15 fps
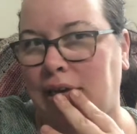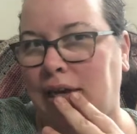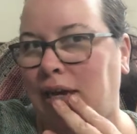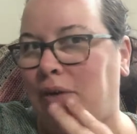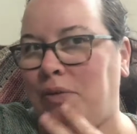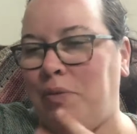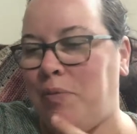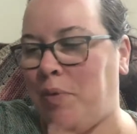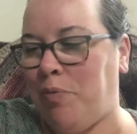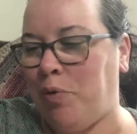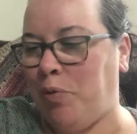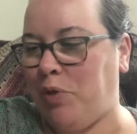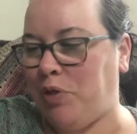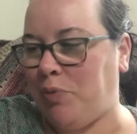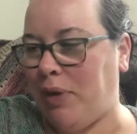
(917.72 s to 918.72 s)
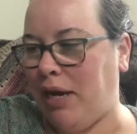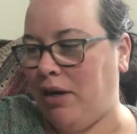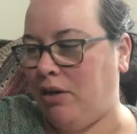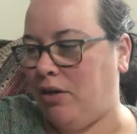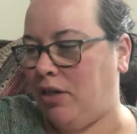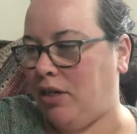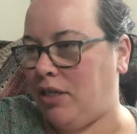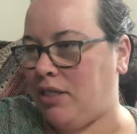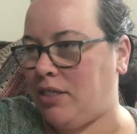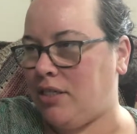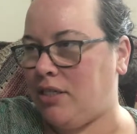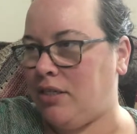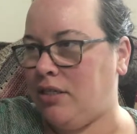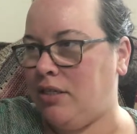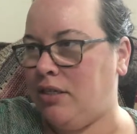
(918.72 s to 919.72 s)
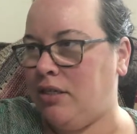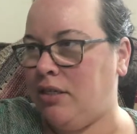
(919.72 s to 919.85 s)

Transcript: can't remember which pattern it is.